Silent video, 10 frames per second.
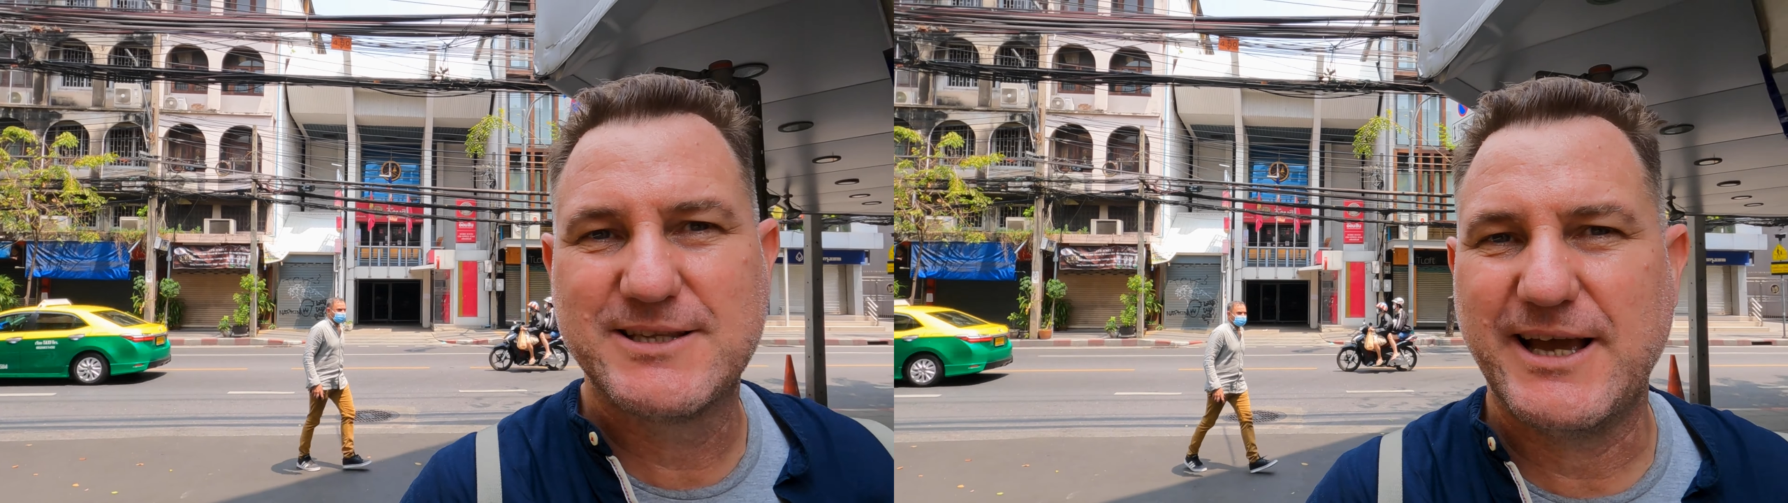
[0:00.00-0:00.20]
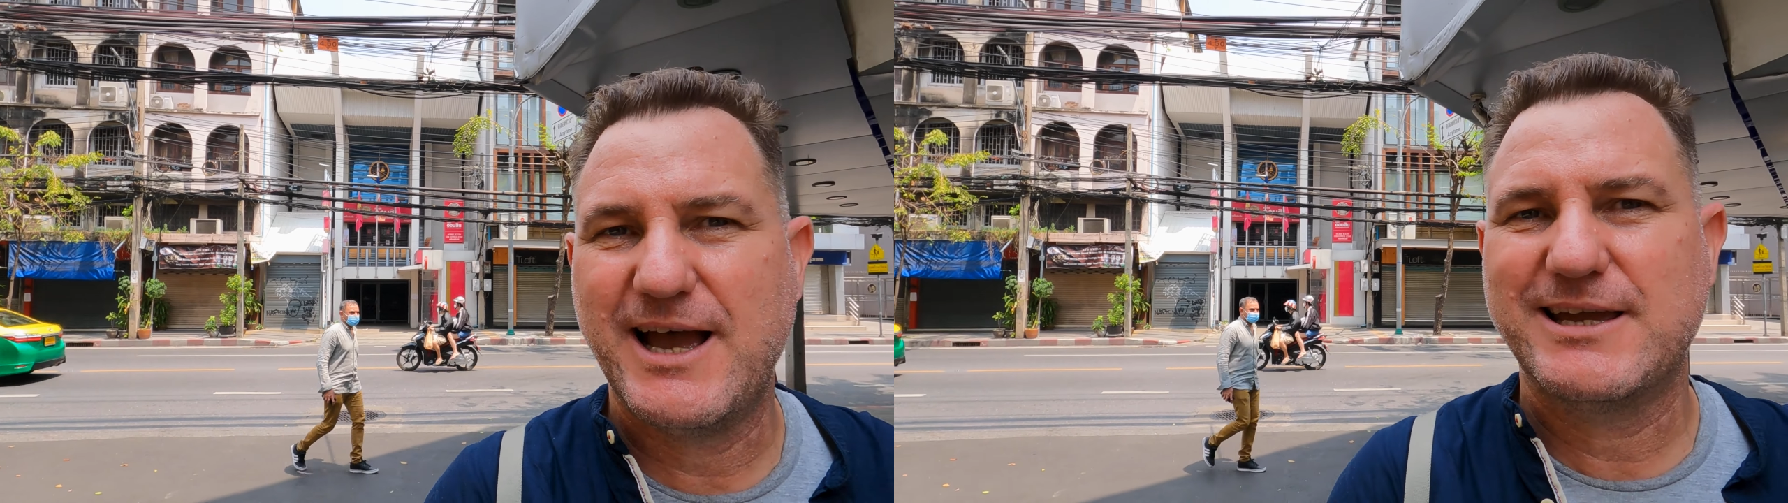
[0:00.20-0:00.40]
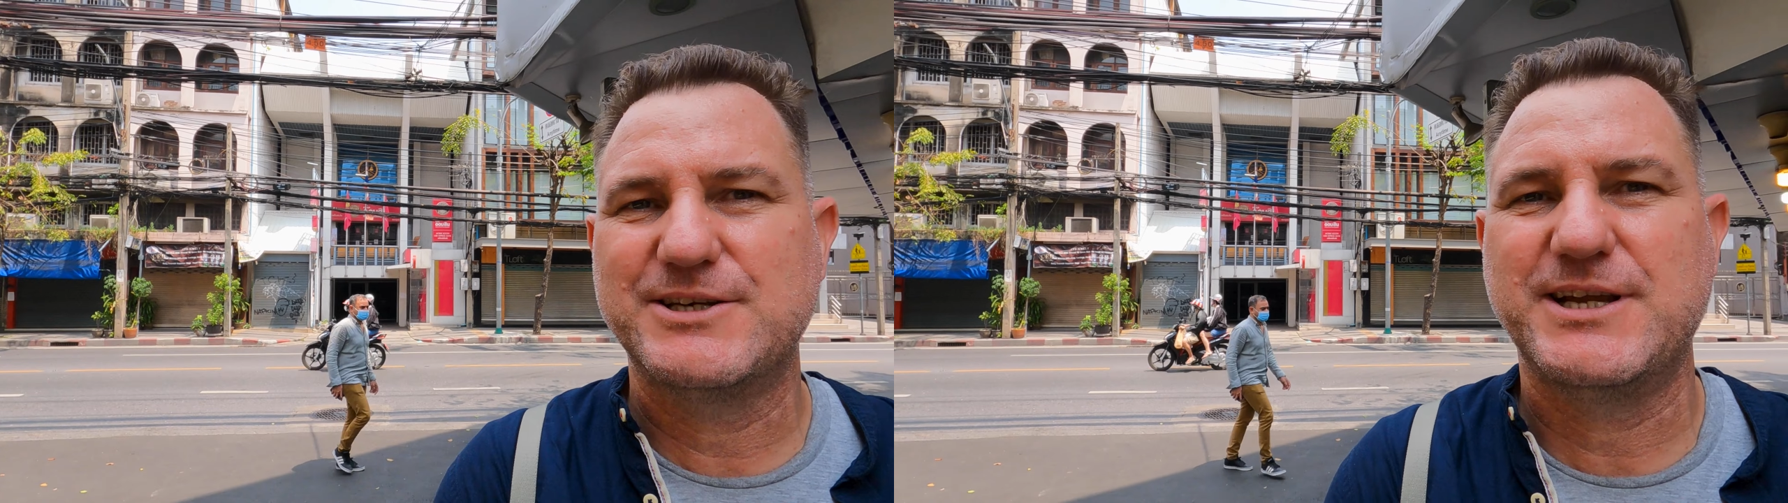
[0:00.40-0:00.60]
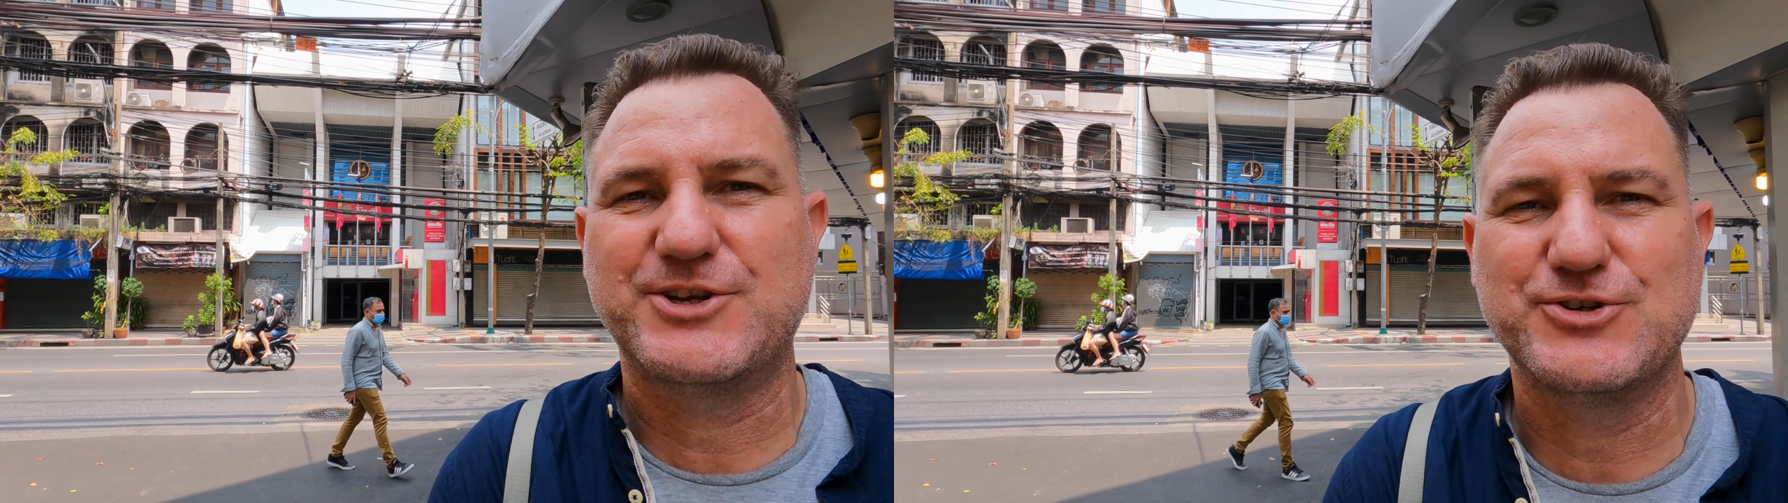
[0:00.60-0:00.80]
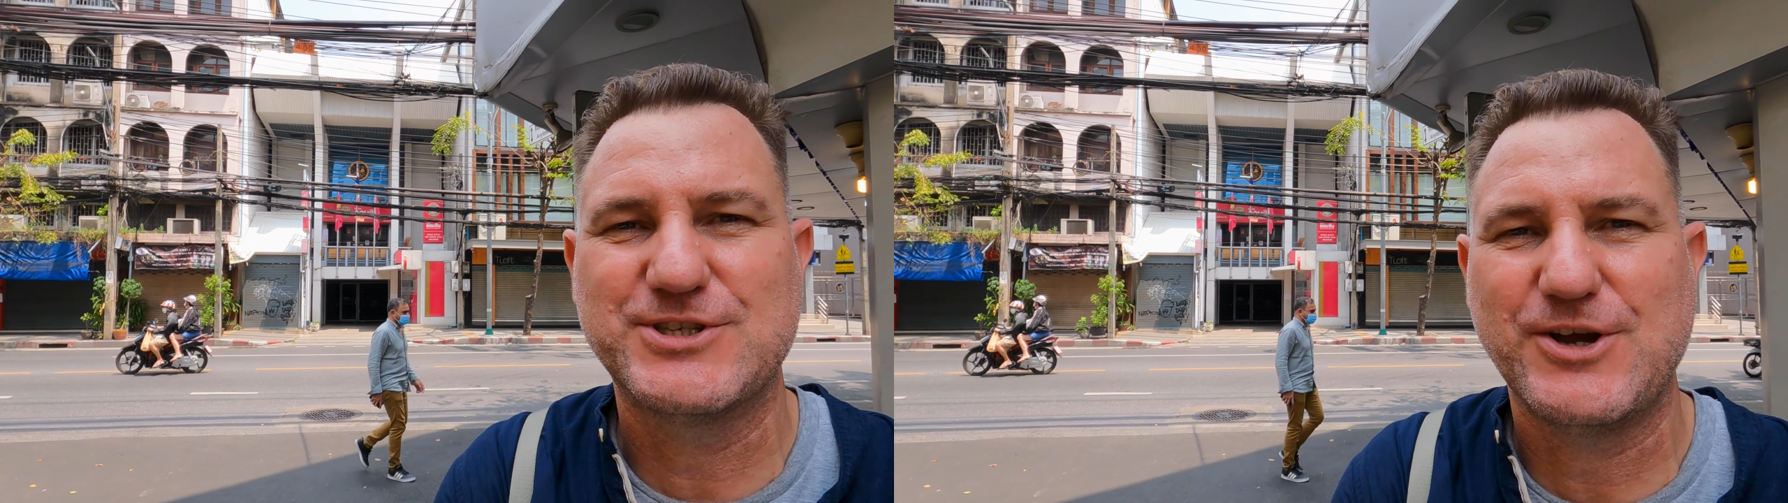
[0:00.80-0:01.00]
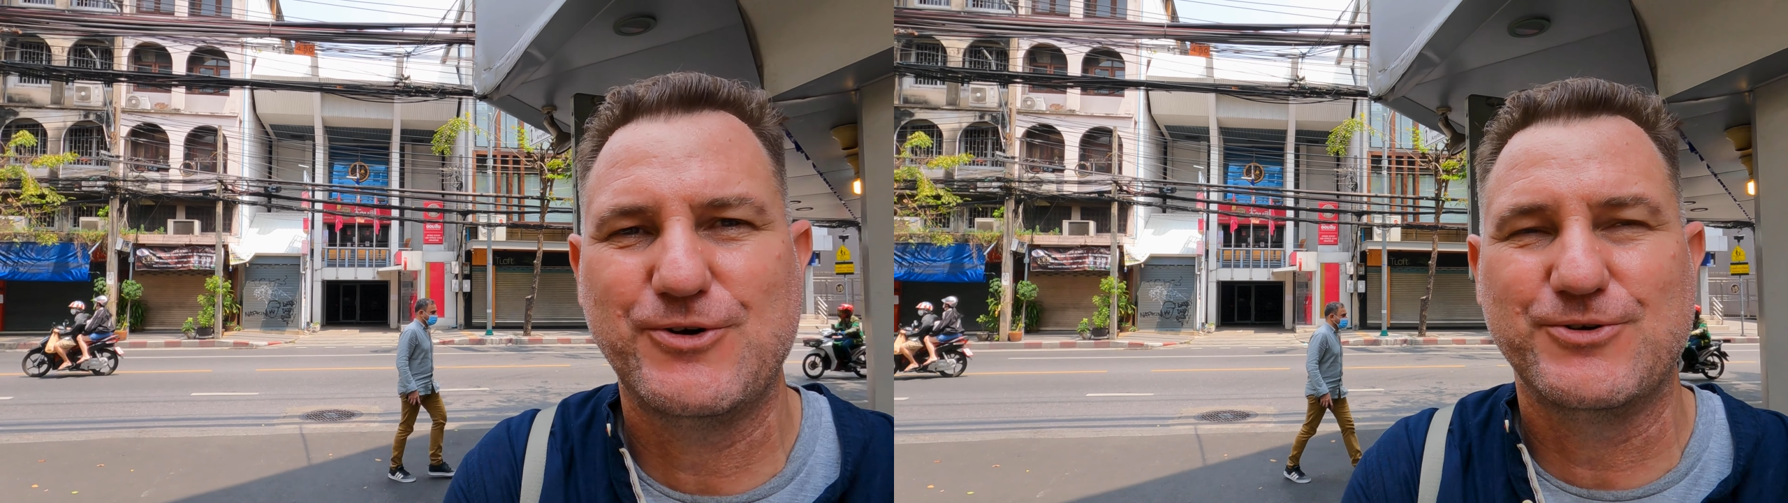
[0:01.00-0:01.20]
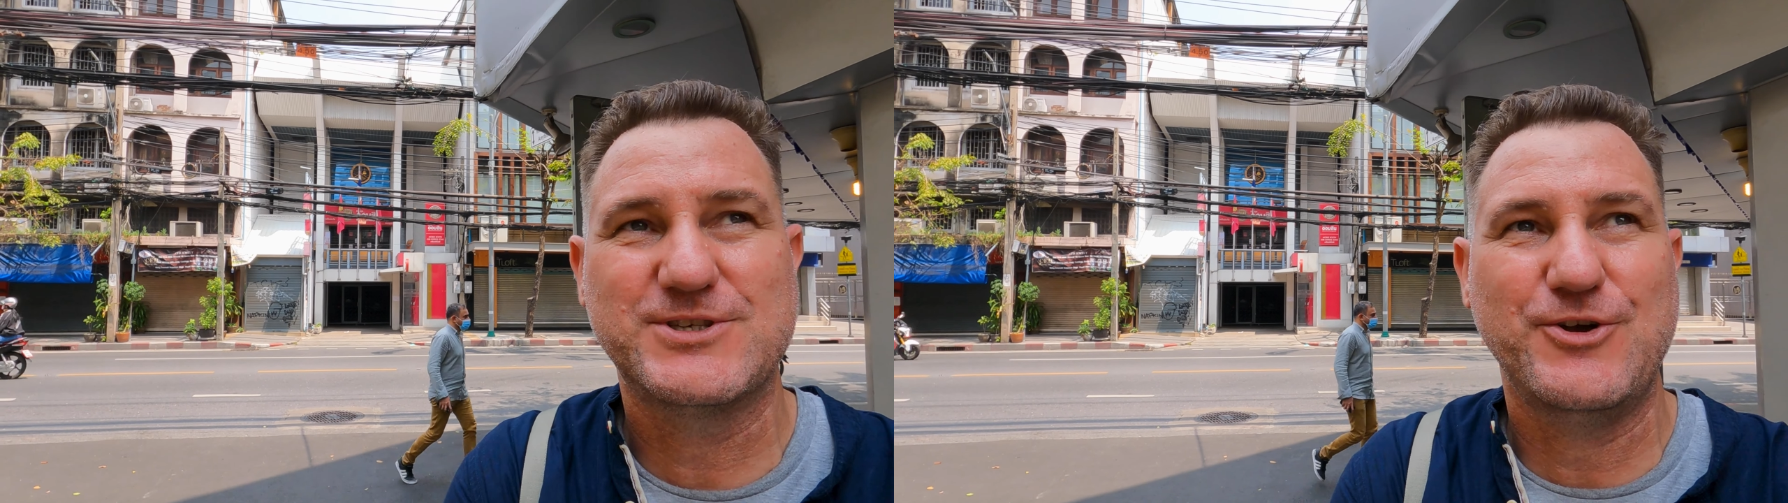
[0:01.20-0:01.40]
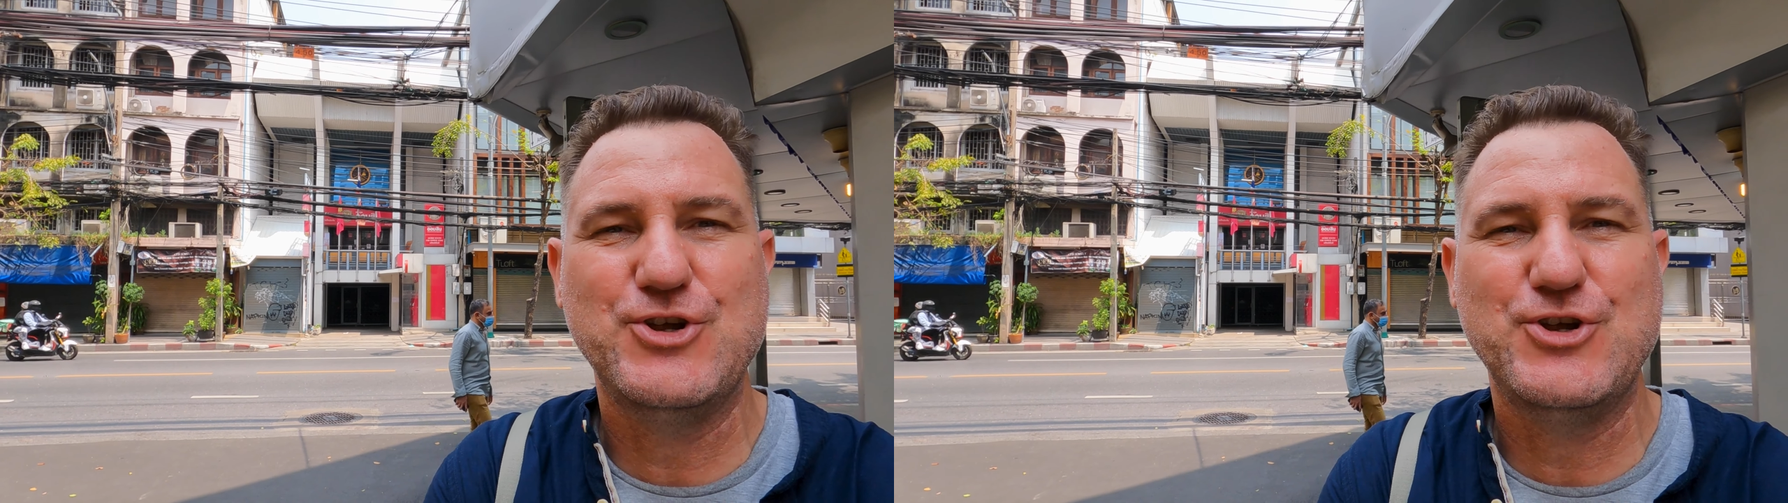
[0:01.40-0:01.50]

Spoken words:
The architecture is so